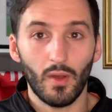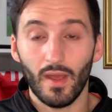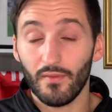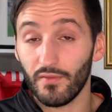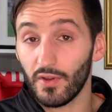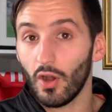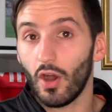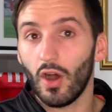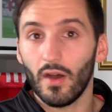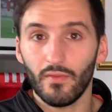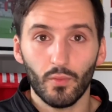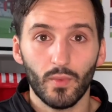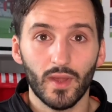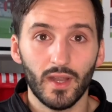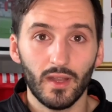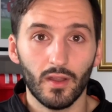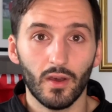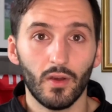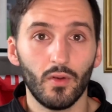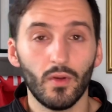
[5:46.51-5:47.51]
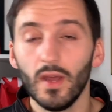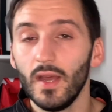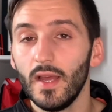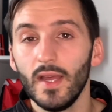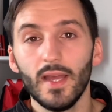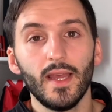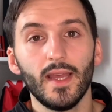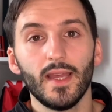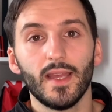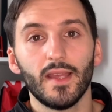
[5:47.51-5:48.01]
half a window
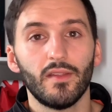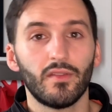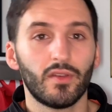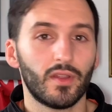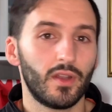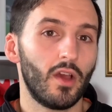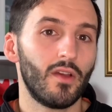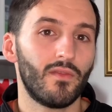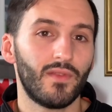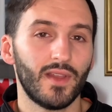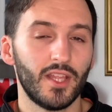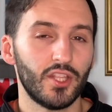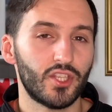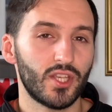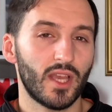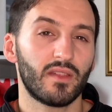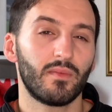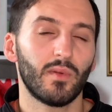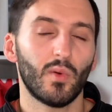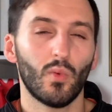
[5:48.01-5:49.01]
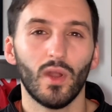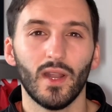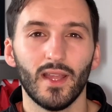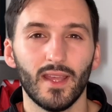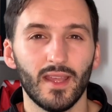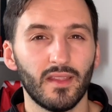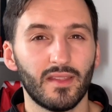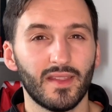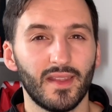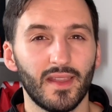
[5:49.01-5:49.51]
is going to hopefully inject some quality
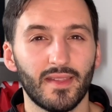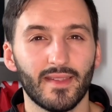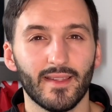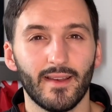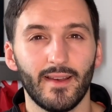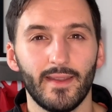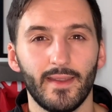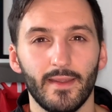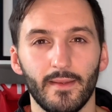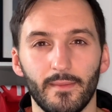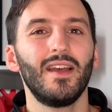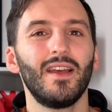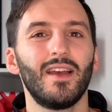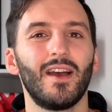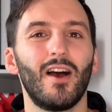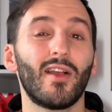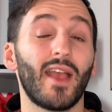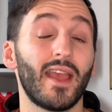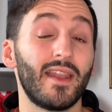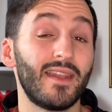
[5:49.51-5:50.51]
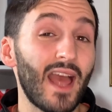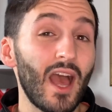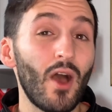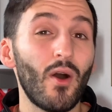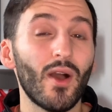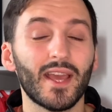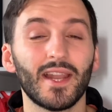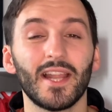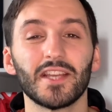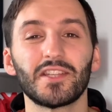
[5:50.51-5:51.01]
into this side. Okay, now
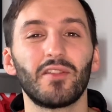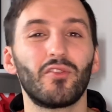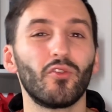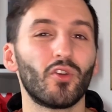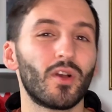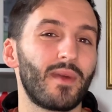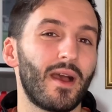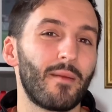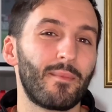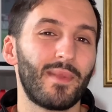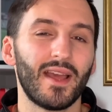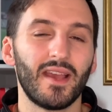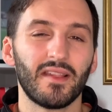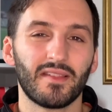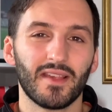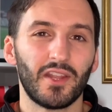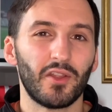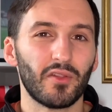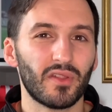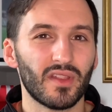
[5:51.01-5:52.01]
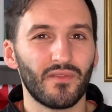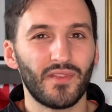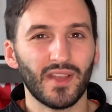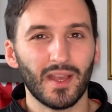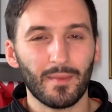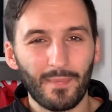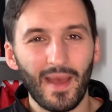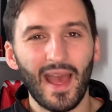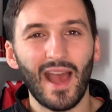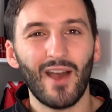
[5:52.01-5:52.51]
I can actually talk about players I know something
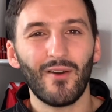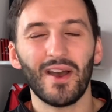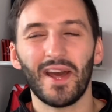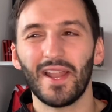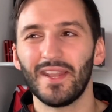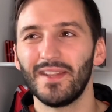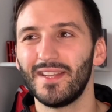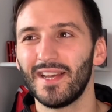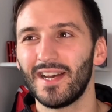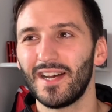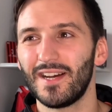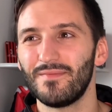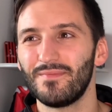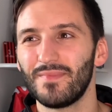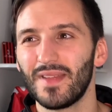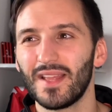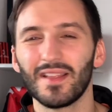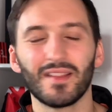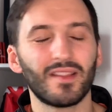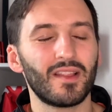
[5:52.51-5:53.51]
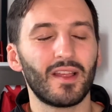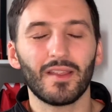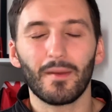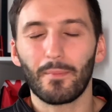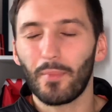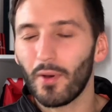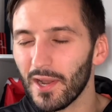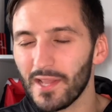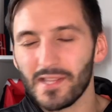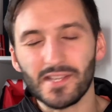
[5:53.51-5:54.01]
about, and
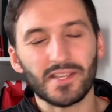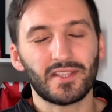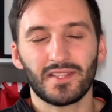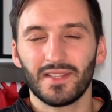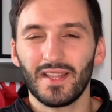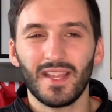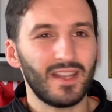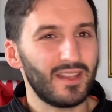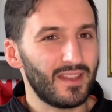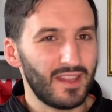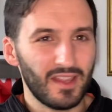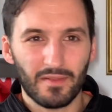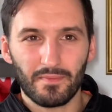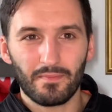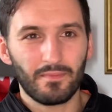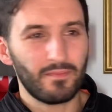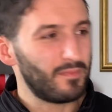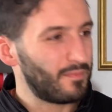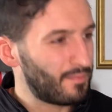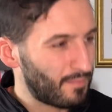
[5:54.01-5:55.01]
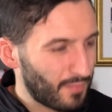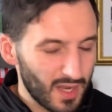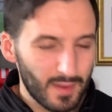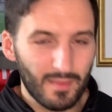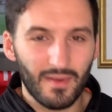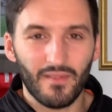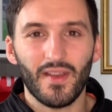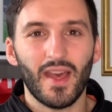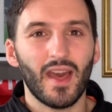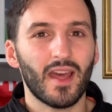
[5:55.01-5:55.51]
apologies to these
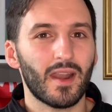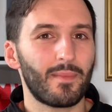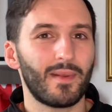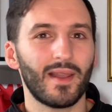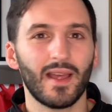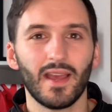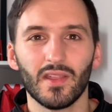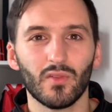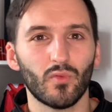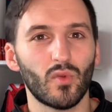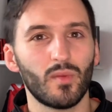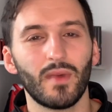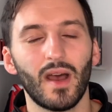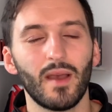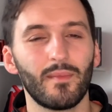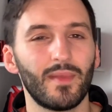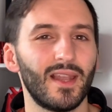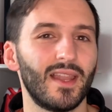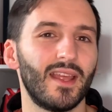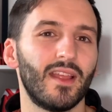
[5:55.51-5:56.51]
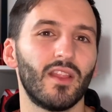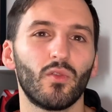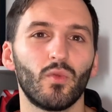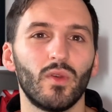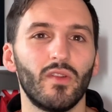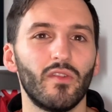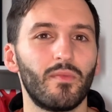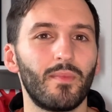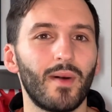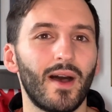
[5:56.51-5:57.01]
Primavera players that we might be linked
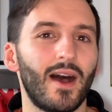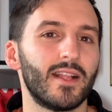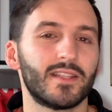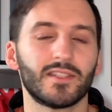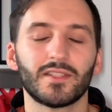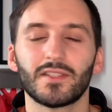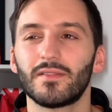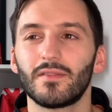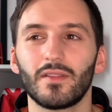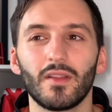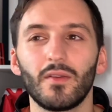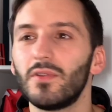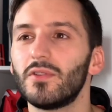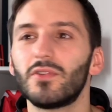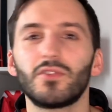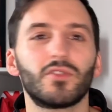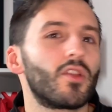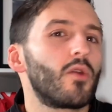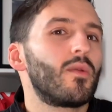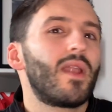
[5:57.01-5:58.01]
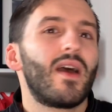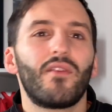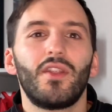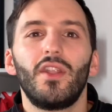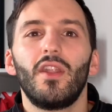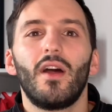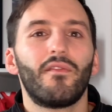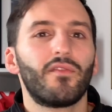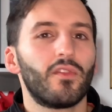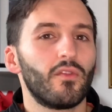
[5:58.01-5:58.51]
with, but we just don't have
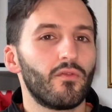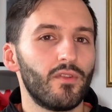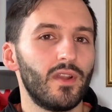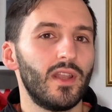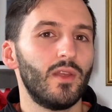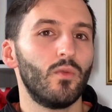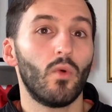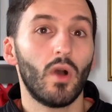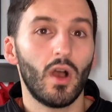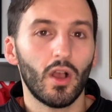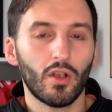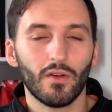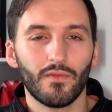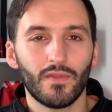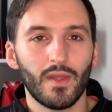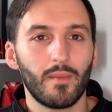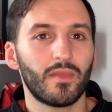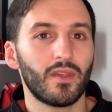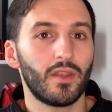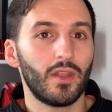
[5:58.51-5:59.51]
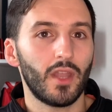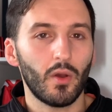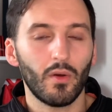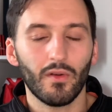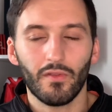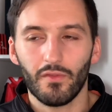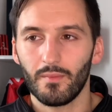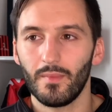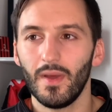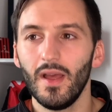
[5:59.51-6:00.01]
enough to really work off them to know
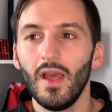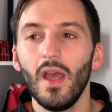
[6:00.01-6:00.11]
of them.